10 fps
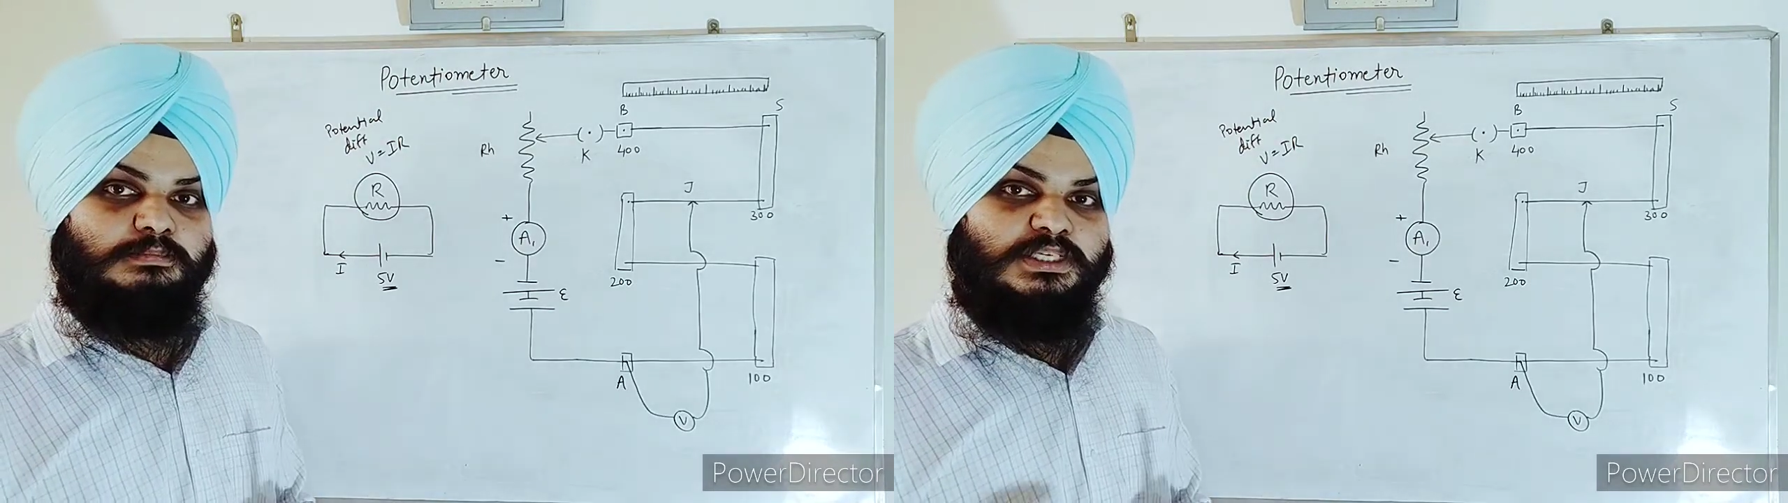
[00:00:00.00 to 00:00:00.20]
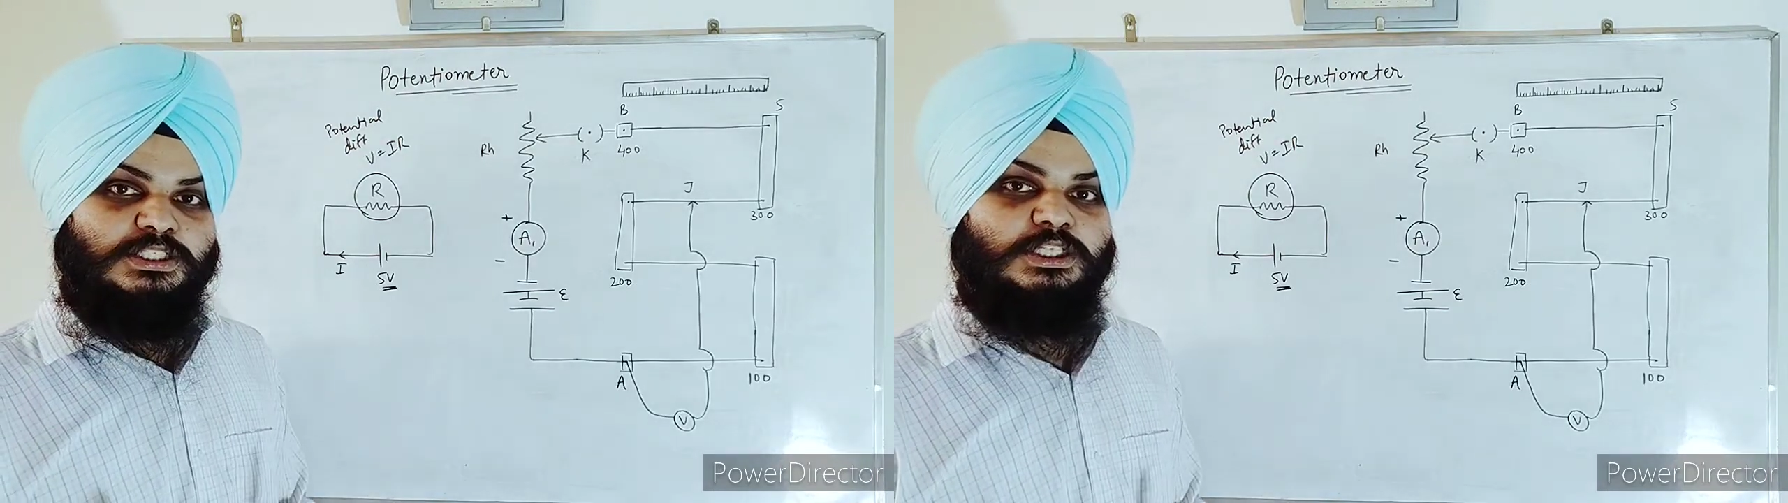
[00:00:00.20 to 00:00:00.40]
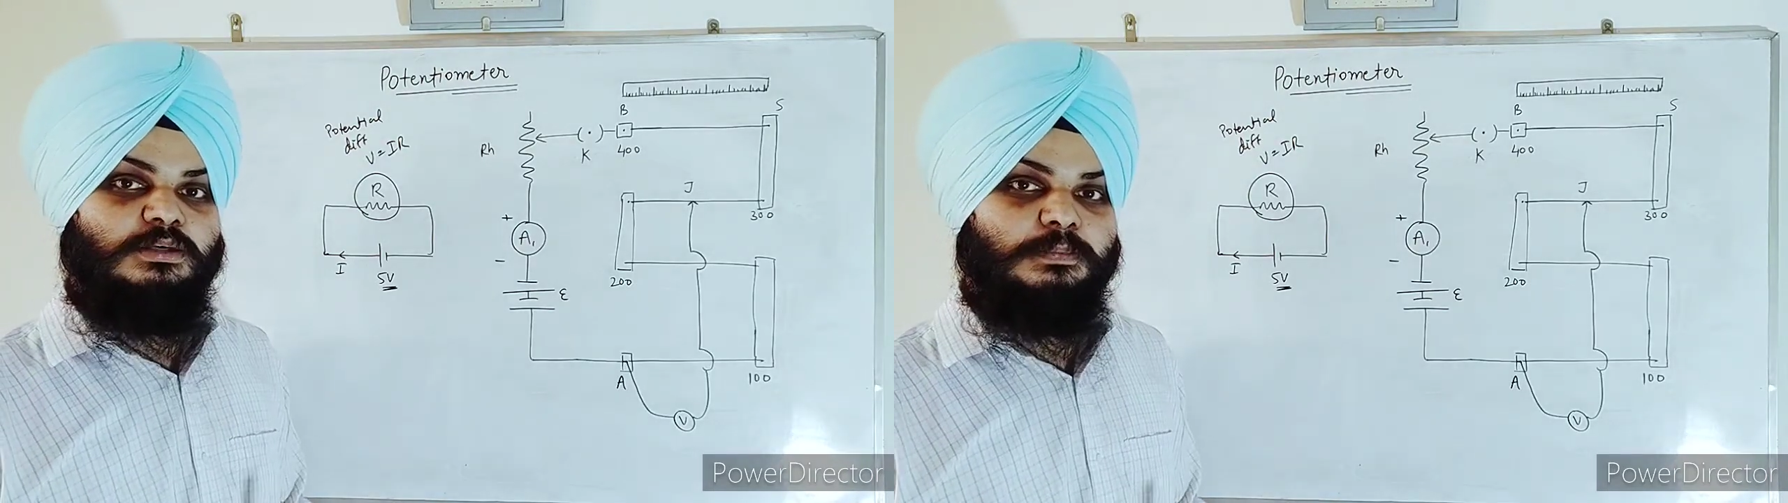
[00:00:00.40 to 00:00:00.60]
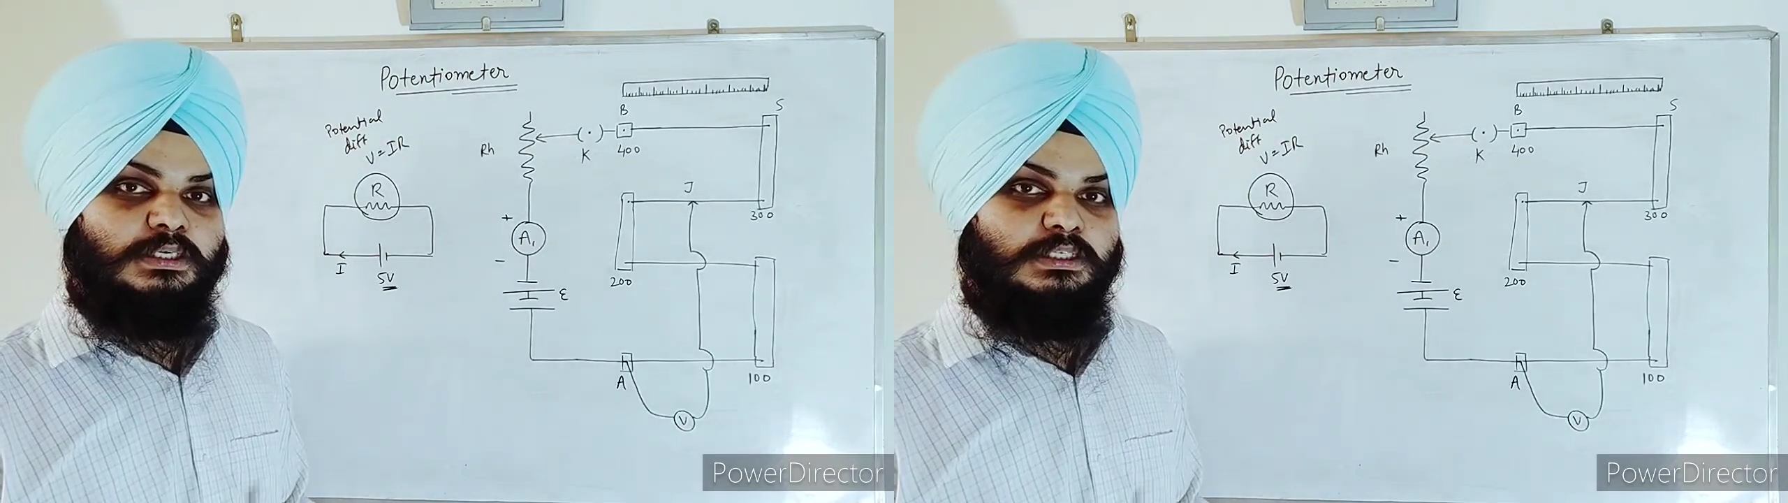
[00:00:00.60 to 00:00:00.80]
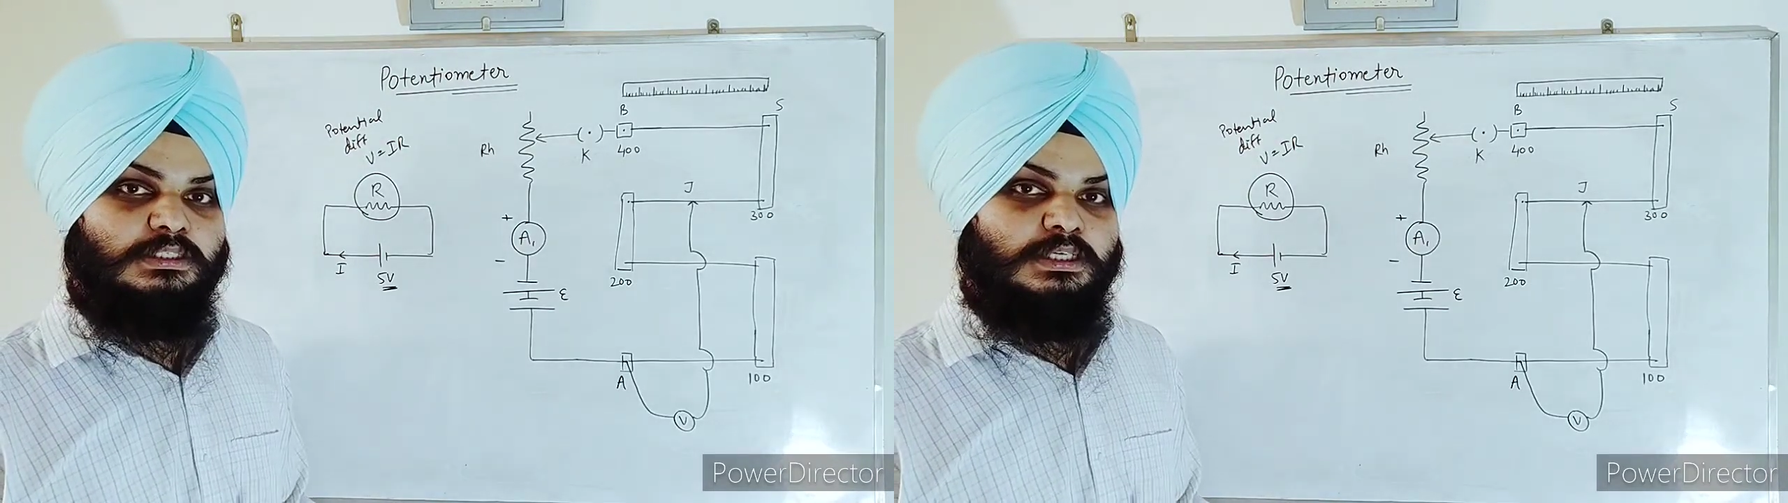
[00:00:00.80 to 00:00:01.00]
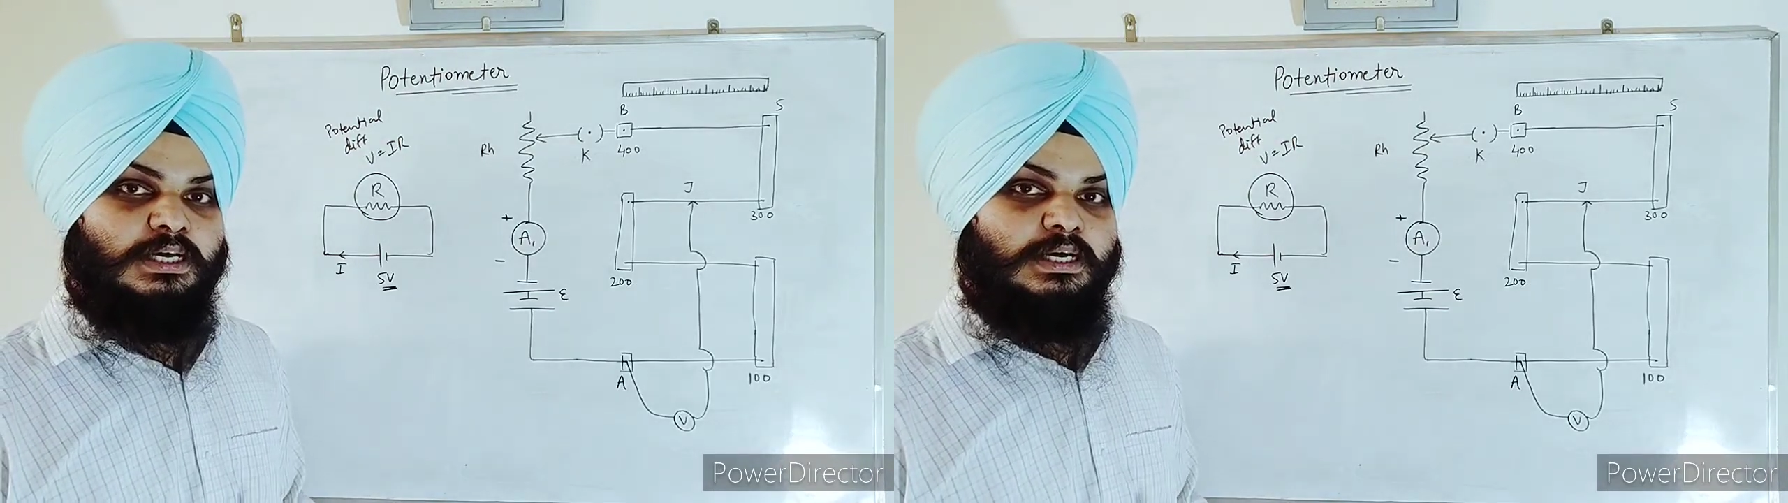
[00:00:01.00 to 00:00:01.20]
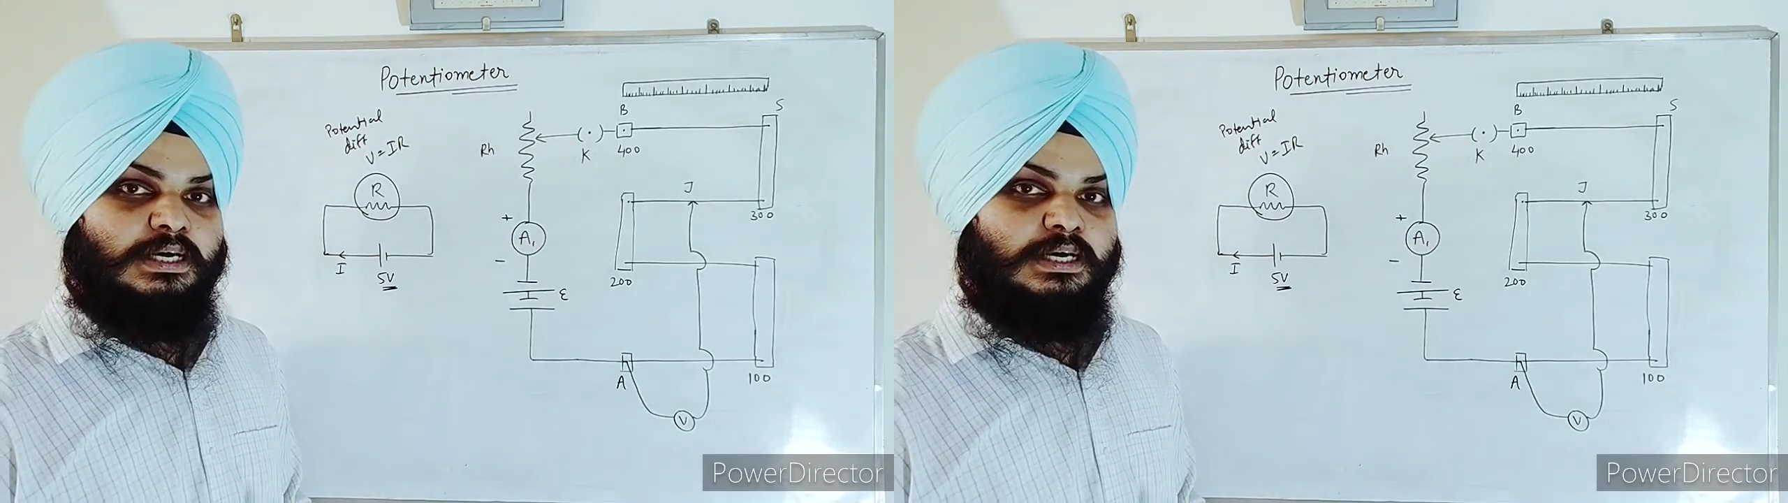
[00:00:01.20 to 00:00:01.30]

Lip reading: principle,